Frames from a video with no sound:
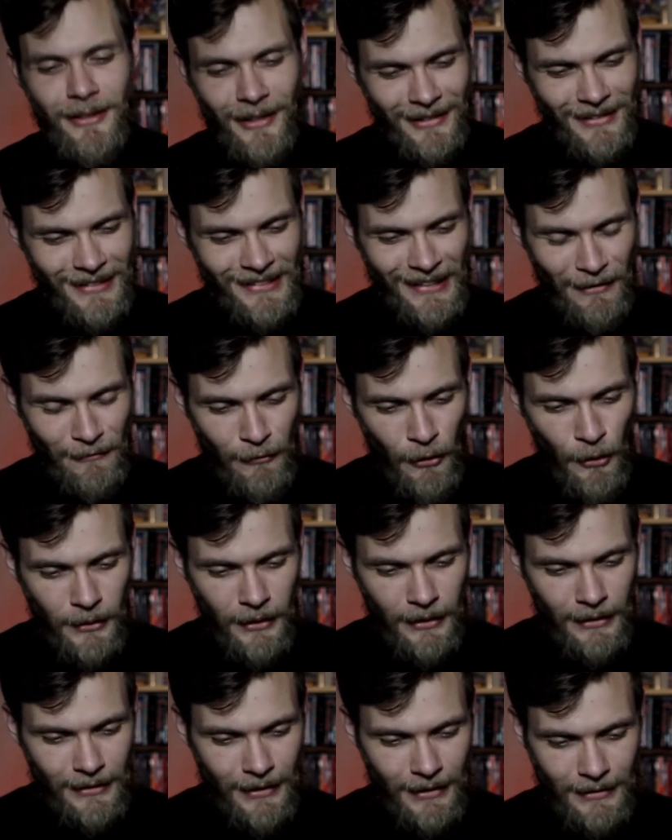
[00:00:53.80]
that this is in
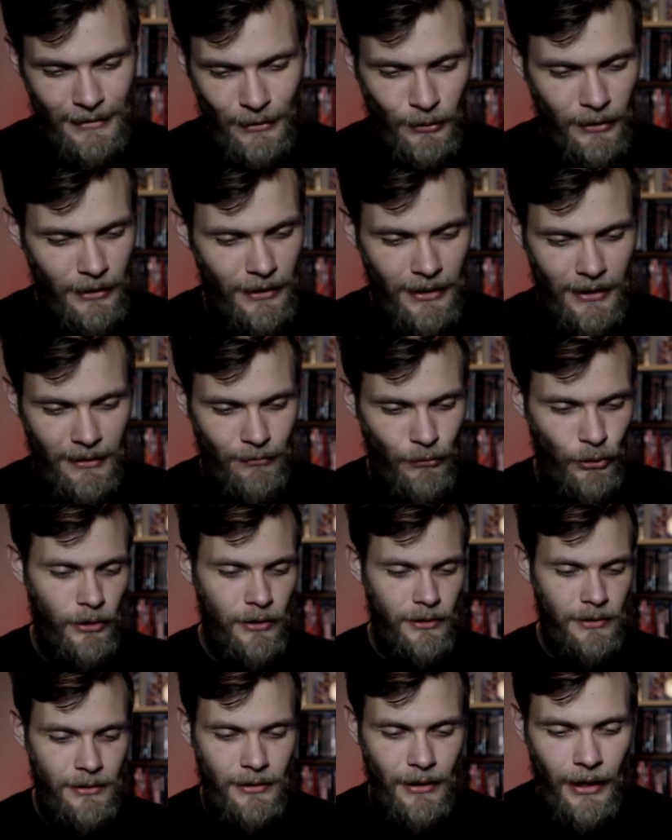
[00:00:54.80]
focus, because it really
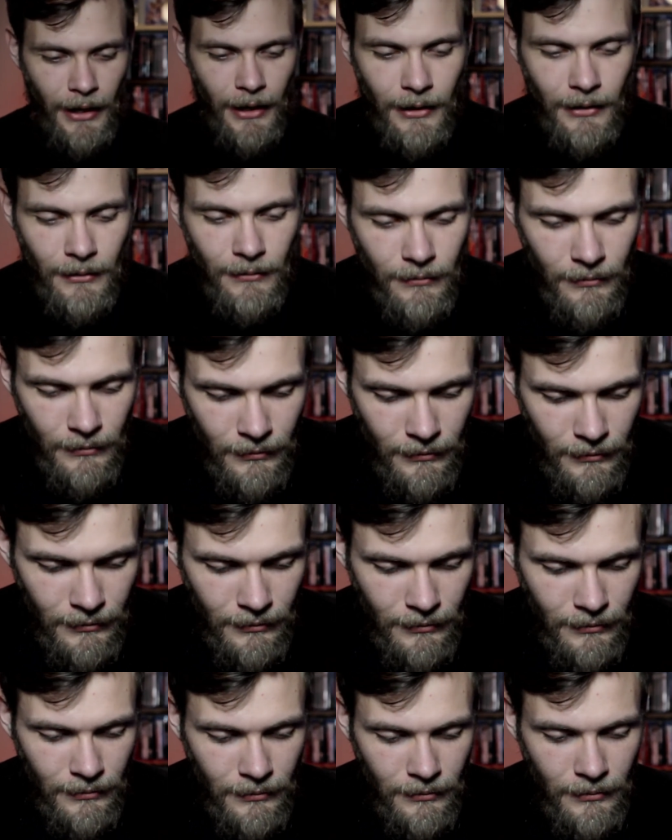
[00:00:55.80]
looks like
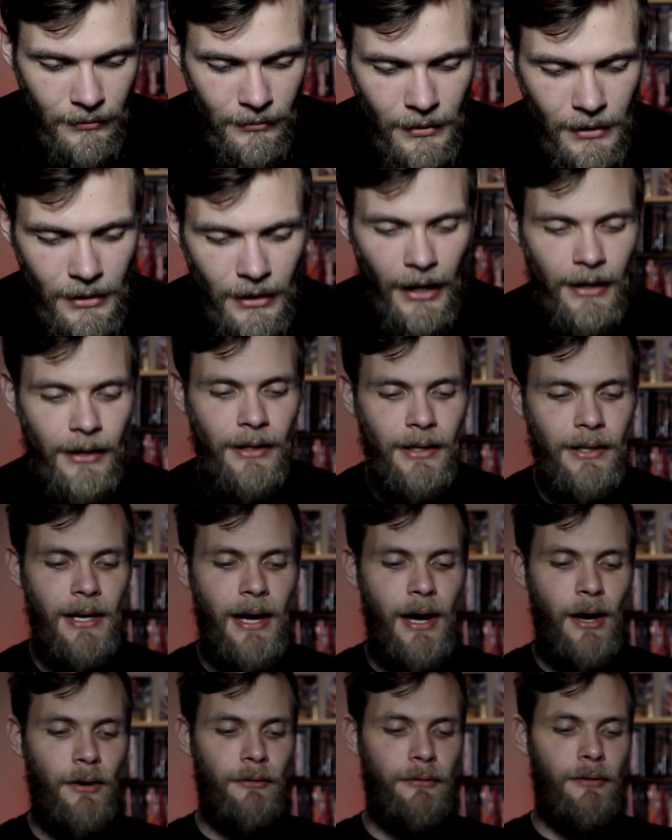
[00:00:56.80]
slightly
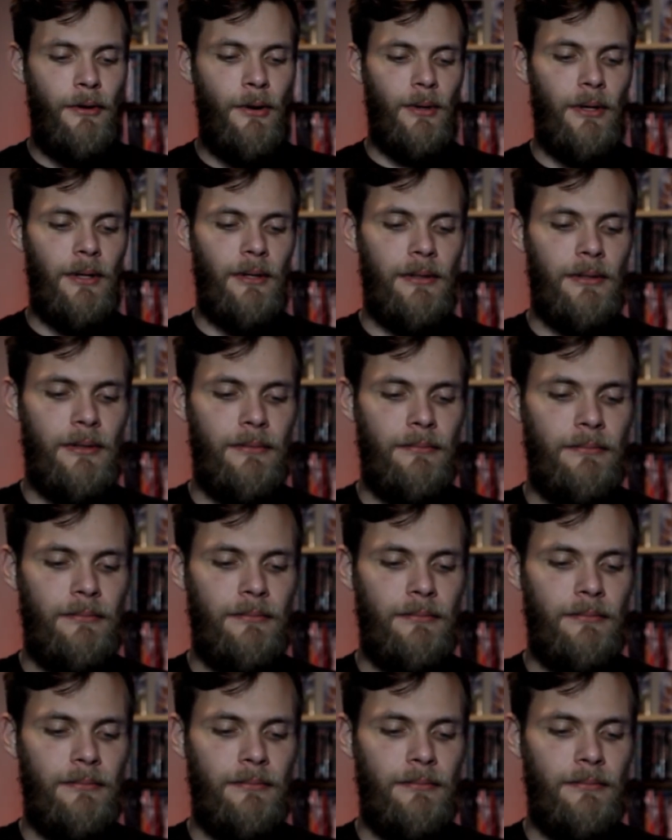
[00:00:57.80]
out of focus.